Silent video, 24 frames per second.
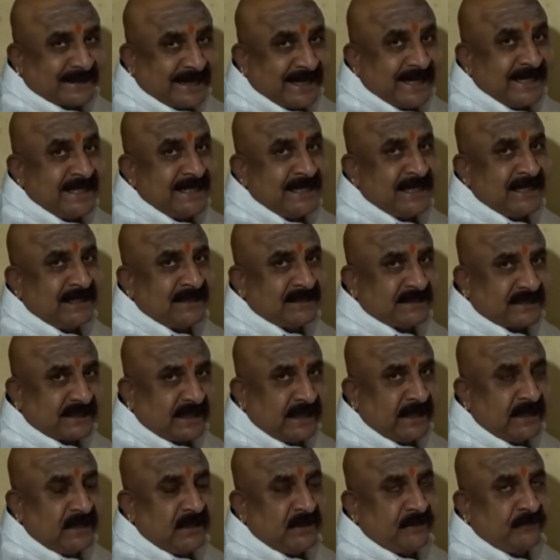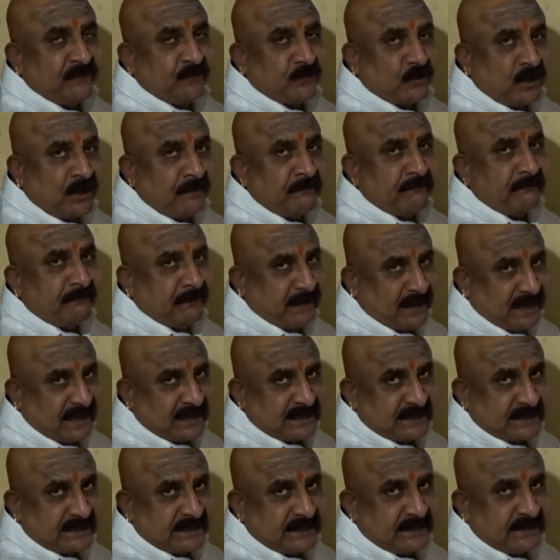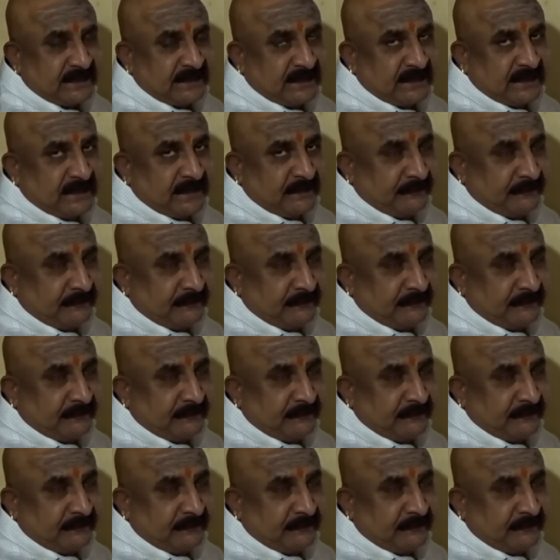a trinal sign from Mars,